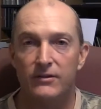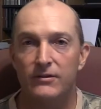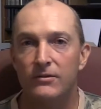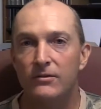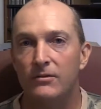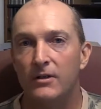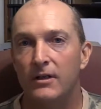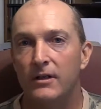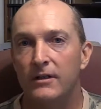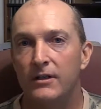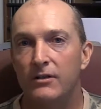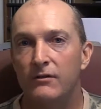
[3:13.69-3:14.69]
to an
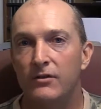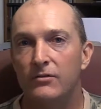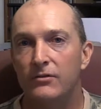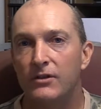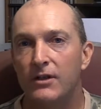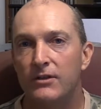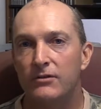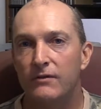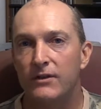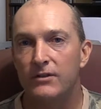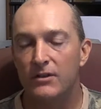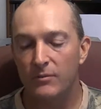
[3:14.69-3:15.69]
individual at the
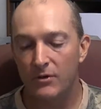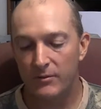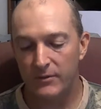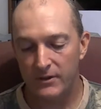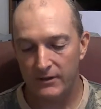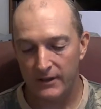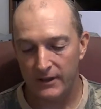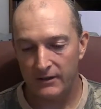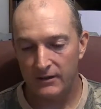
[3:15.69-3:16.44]
Conservation Department, and they